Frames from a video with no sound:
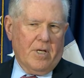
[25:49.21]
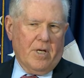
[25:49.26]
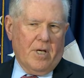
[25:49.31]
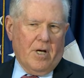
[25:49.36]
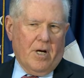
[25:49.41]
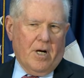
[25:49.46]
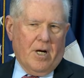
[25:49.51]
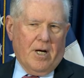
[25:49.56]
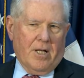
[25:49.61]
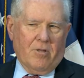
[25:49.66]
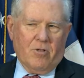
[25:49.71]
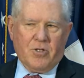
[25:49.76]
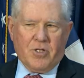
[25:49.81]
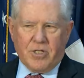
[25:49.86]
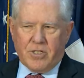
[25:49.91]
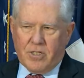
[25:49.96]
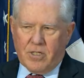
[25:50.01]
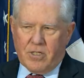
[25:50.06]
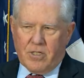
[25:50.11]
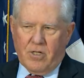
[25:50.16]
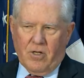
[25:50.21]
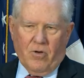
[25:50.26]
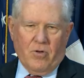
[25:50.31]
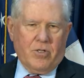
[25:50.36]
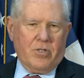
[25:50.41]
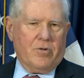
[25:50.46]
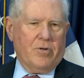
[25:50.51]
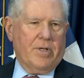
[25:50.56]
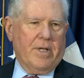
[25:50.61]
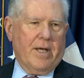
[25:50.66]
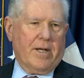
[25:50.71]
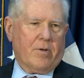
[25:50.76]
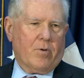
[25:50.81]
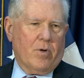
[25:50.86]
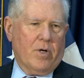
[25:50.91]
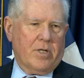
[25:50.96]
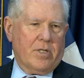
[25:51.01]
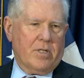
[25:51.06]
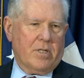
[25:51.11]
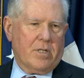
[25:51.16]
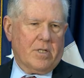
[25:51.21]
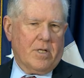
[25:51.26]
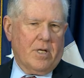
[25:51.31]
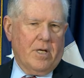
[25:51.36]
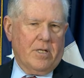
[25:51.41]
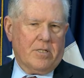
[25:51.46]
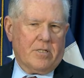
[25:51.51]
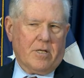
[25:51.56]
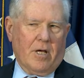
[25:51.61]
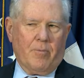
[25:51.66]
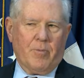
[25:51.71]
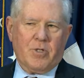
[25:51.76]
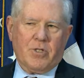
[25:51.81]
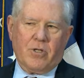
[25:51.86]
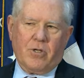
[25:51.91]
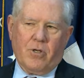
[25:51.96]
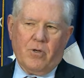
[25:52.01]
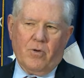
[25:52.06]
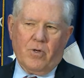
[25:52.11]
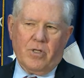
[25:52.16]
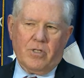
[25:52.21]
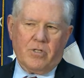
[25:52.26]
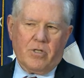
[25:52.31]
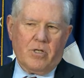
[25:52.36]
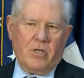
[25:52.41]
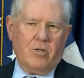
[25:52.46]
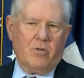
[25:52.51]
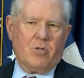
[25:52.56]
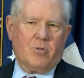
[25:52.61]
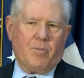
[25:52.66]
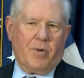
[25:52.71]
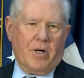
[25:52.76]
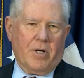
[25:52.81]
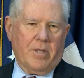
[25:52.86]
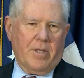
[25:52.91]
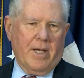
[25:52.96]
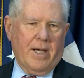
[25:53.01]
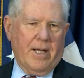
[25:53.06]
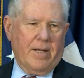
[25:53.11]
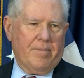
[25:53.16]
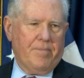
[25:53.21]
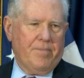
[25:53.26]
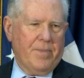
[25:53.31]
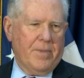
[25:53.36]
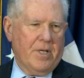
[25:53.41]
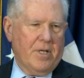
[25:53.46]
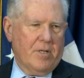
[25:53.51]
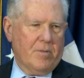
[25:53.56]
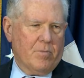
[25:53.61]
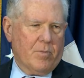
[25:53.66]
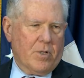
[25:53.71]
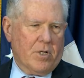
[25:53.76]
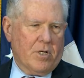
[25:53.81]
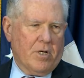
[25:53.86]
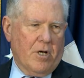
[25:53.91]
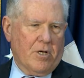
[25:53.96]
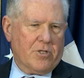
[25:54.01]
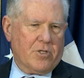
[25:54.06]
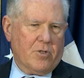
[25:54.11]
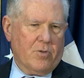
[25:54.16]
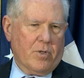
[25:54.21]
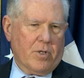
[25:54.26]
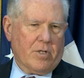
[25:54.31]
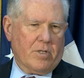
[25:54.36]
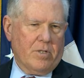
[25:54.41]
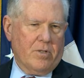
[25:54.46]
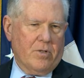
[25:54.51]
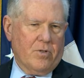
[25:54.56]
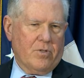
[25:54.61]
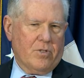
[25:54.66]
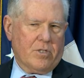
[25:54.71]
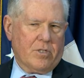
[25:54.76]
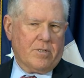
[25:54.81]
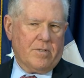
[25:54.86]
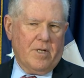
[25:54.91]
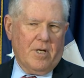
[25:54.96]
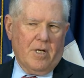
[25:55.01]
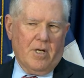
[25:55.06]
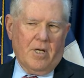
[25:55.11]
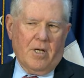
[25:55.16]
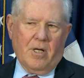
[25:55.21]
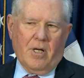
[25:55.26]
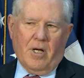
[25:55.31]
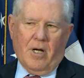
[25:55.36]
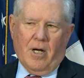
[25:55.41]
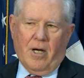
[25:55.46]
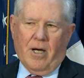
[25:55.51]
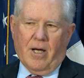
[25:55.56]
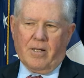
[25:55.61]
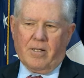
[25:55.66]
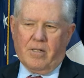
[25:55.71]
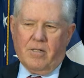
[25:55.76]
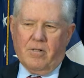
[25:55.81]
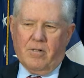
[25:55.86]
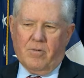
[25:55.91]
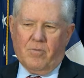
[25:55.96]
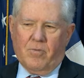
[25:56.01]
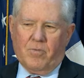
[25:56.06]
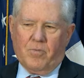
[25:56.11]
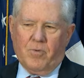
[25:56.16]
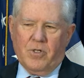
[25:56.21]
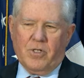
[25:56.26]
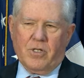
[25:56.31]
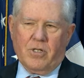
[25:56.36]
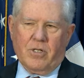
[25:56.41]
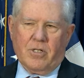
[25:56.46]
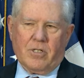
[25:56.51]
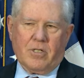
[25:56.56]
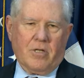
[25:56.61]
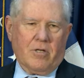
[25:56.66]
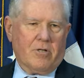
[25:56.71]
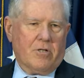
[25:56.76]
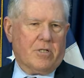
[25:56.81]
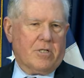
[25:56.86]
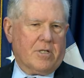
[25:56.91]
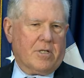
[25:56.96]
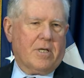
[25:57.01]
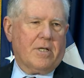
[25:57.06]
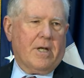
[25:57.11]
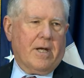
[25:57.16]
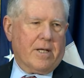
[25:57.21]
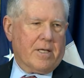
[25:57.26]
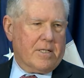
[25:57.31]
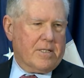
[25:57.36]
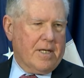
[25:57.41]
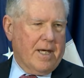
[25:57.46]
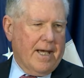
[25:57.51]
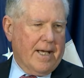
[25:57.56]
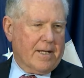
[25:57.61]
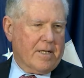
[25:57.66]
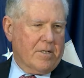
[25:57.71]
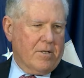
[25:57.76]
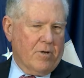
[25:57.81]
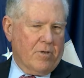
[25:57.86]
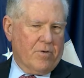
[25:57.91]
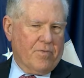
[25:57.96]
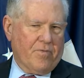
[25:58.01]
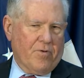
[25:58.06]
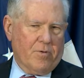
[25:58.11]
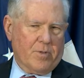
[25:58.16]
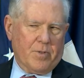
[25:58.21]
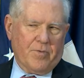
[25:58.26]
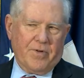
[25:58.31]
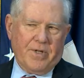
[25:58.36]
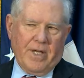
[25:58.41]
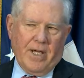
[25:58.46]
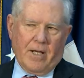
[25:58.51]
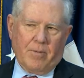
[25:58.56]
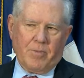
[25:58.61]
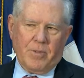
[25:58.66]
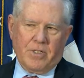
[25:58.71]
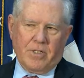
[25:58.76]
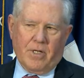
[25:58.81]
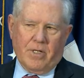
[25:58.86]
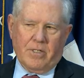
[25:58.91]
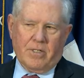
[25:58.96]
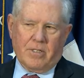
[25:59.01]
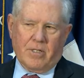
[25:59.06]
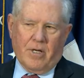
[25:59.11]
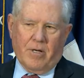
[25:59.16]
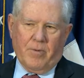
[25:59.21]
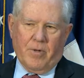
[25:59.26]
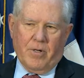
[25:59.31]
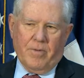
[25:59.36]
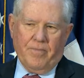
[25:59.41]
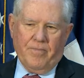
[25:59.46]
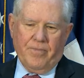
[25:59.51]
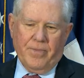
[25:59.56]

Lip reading: Logistics nodes are in that equation. And cybersecurity is a huge part of that, but it also includes resilience to kinetic attack and other forms of attack besides cyber.